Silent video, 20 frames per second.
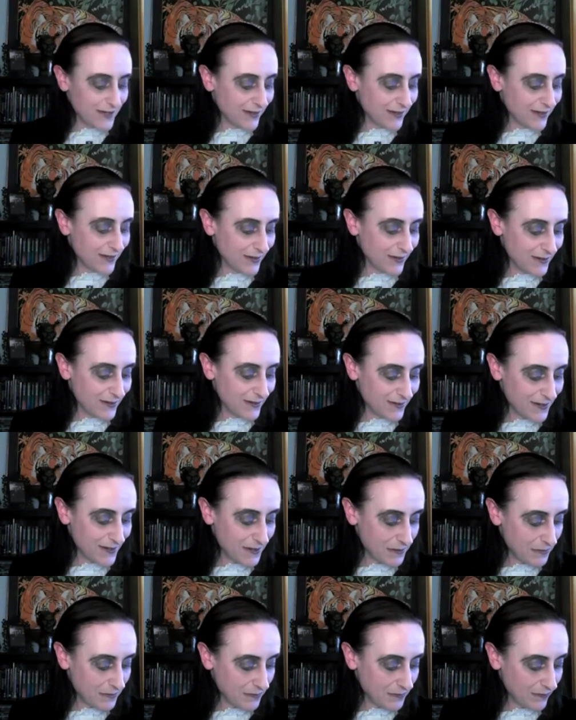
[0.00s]
excellent.
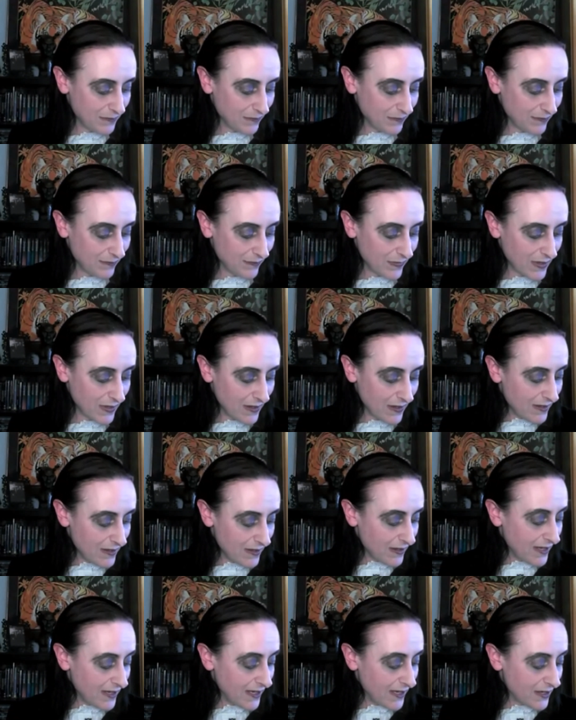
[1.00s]

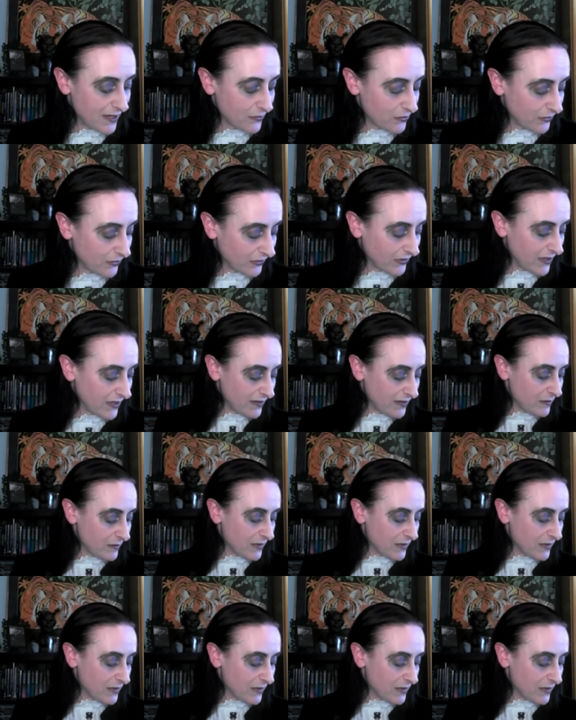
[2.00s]
And as you said,